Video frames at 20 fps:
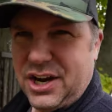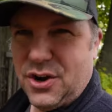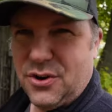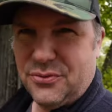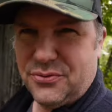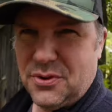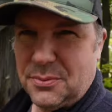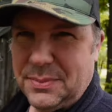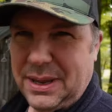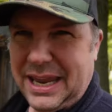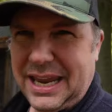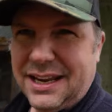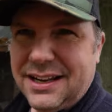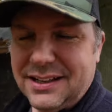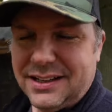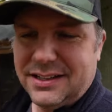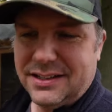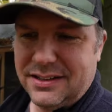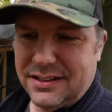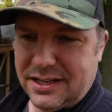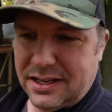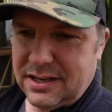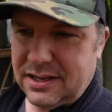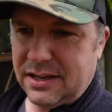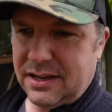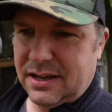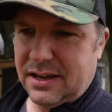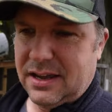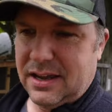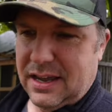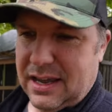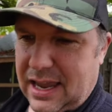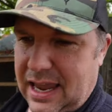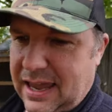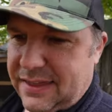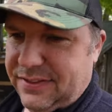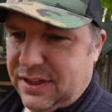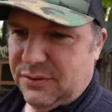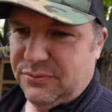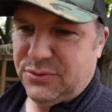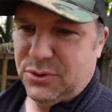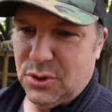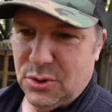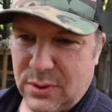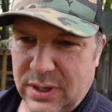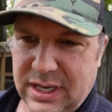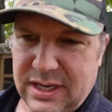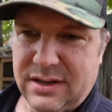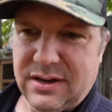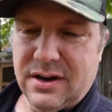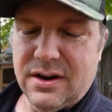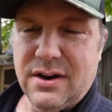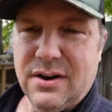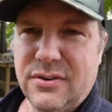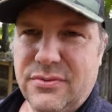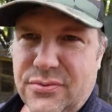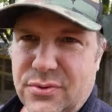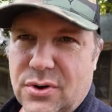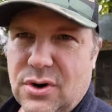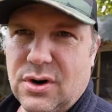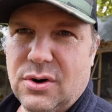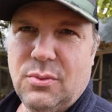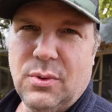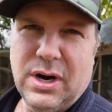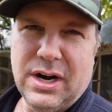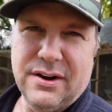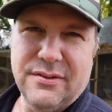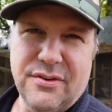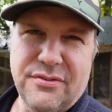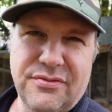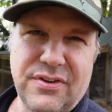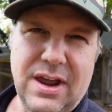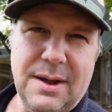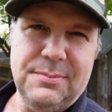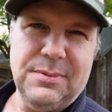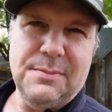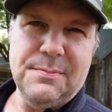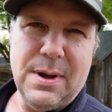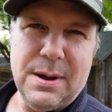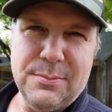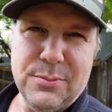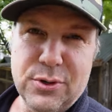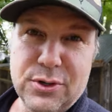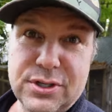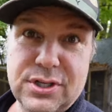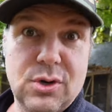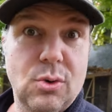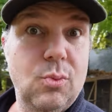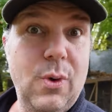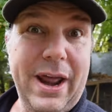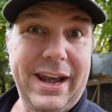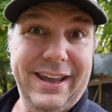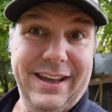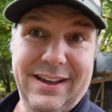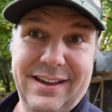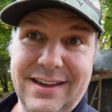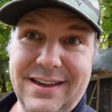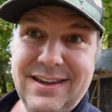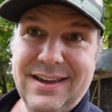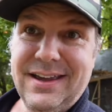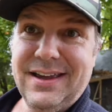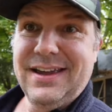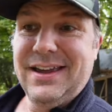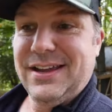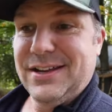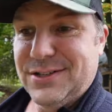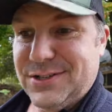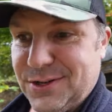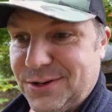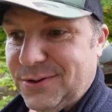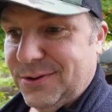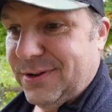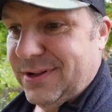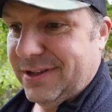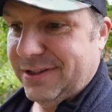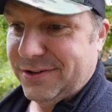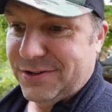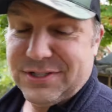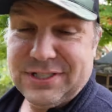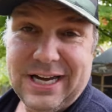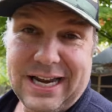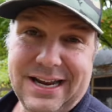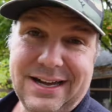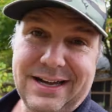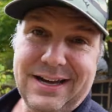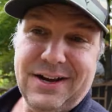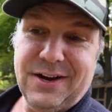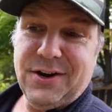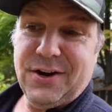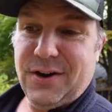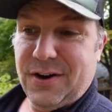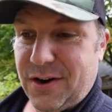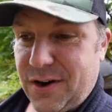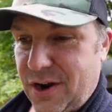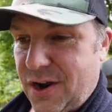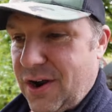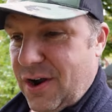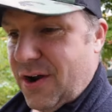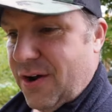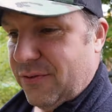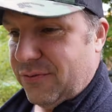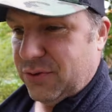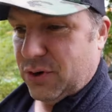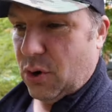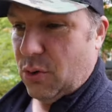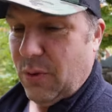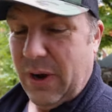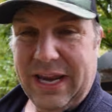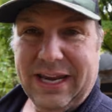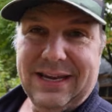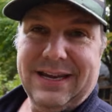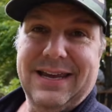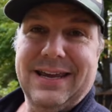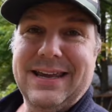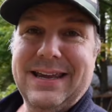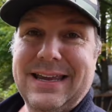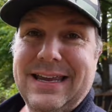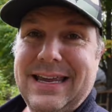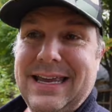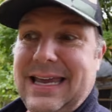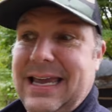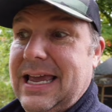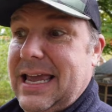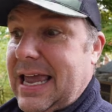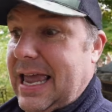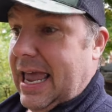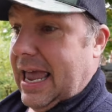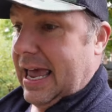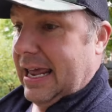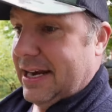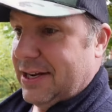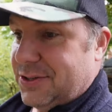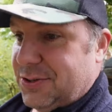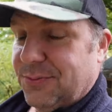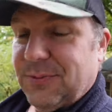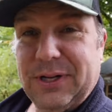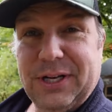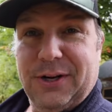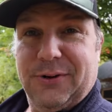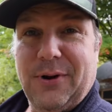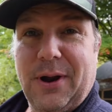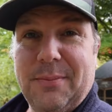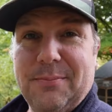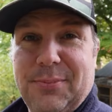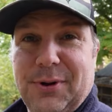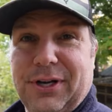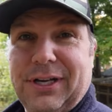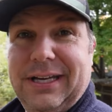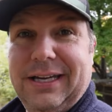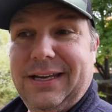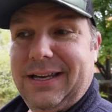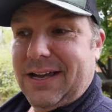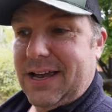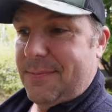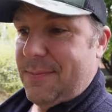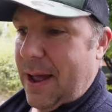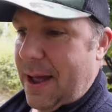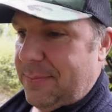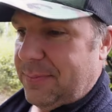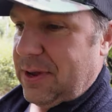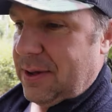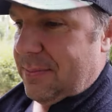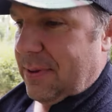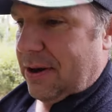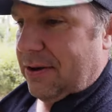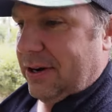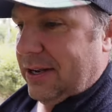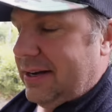here from England, and they flew in for one of a family member's wedding. So they're staying here for a week, and it's a really great booking. I'm happy about